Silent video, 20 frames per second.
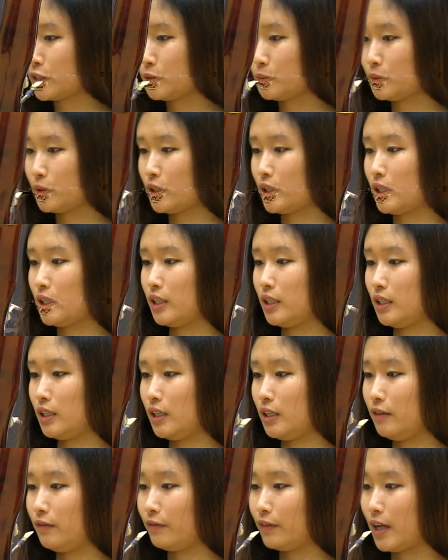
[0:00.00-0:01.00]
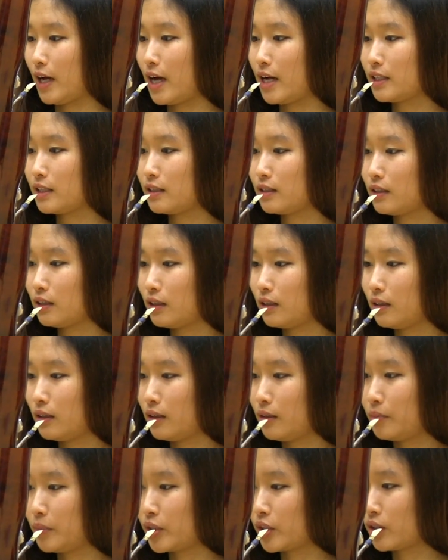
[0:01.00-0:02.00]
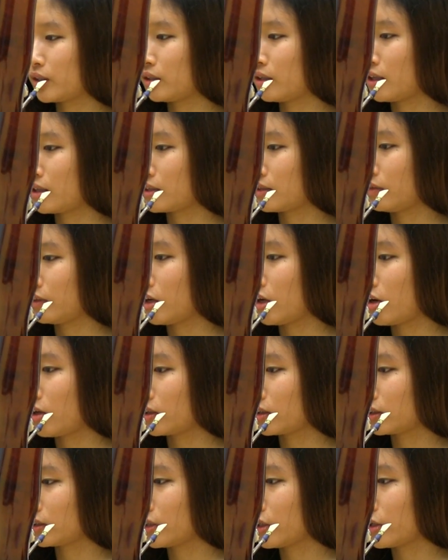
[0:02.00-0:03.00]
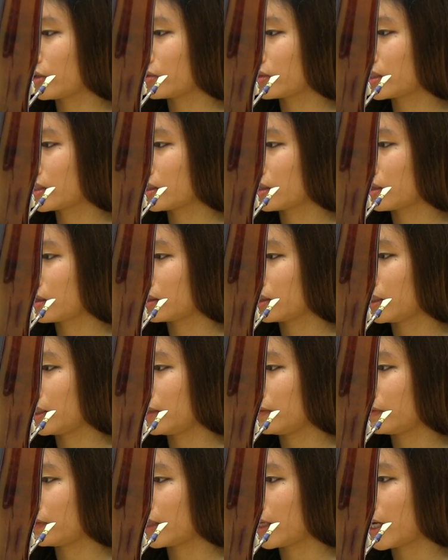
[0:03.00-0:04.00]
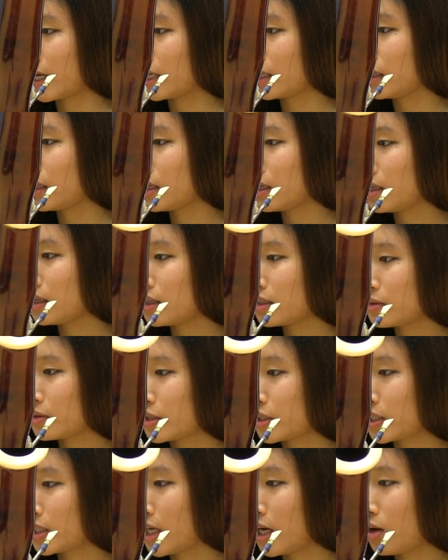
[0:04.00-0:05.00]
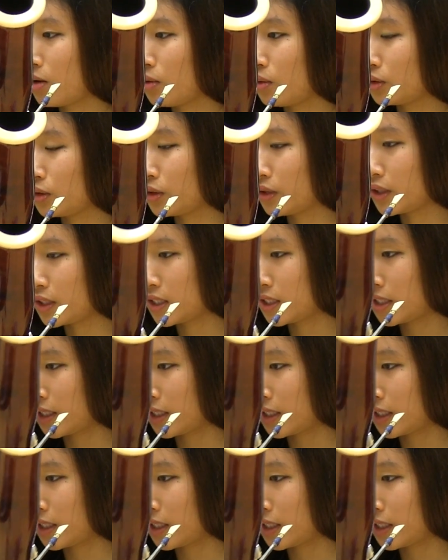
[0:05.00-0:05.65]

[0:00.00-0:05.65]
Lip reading: support on the E flats, because lots of long notes on the E flat, especially that whole note in the